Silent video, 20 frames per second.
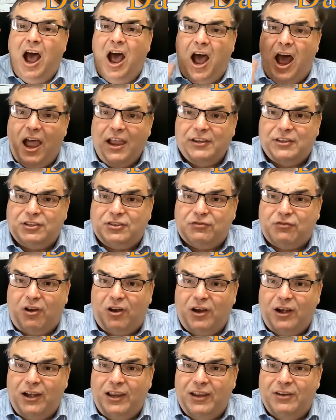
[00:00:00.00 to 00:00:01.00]
I
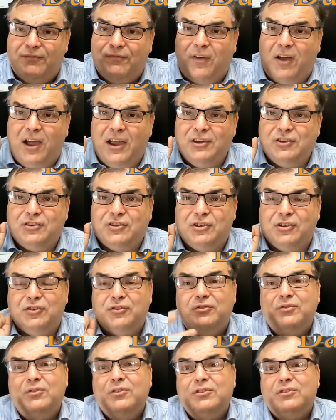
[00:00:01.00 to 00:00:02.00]
strongly advise
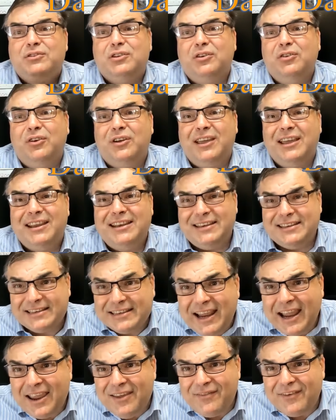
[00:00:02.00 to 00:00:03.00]
you to look at
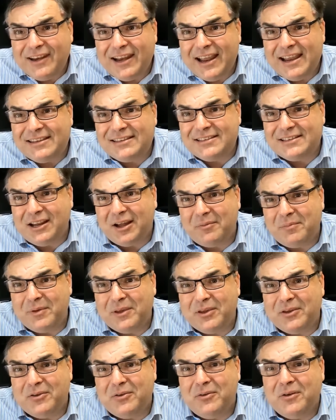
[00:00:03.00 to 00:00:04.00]
David
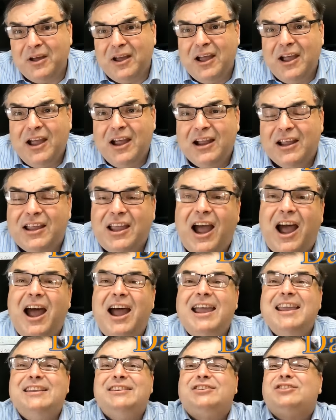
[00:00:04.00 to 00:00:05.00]
SW.
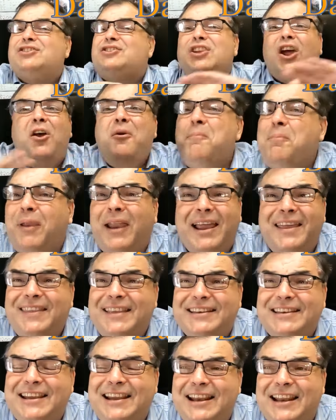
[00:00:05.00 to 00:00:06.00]
Guys, don't play
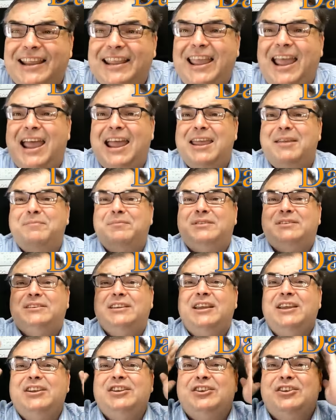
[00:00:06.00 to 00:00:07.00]
the dealer games.
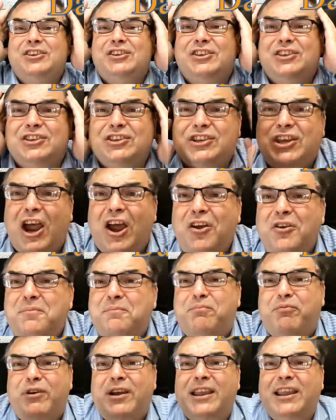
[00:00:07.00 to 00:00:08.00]

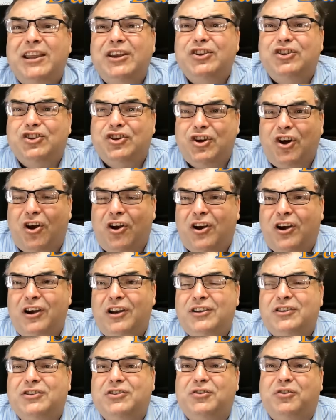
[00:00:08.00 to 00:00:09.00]
Don't bring in
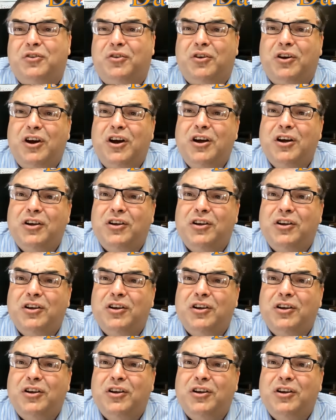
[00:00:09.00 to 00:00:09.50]
chocolates or